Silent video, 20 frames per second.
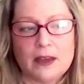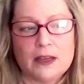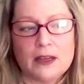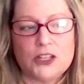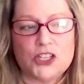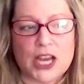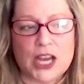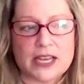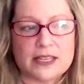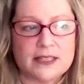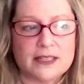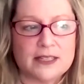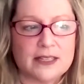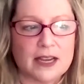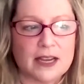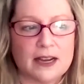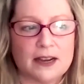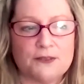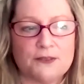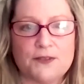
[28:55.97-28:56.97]
just
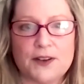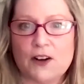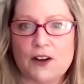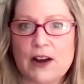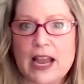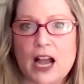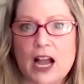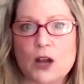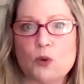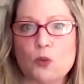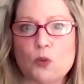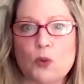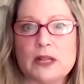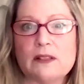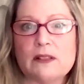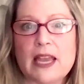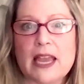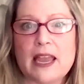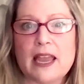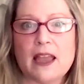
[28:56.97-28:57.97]
a very
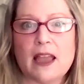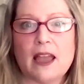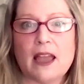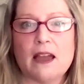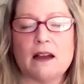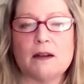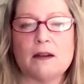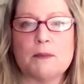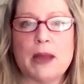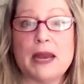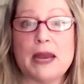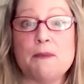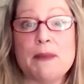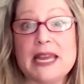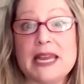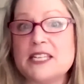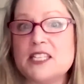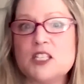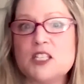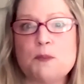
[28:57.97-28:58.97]
unwilling and
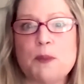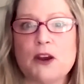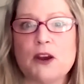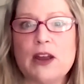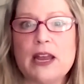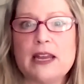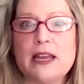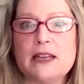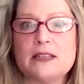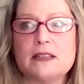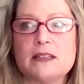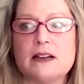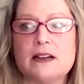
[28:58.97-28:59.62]
mean spirit,